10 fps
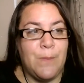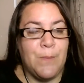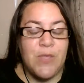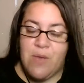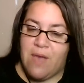
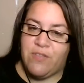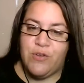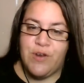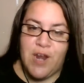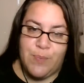But you have to
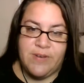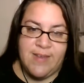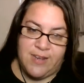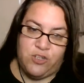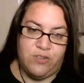learn how to
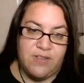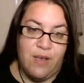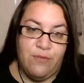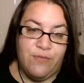protect yourself.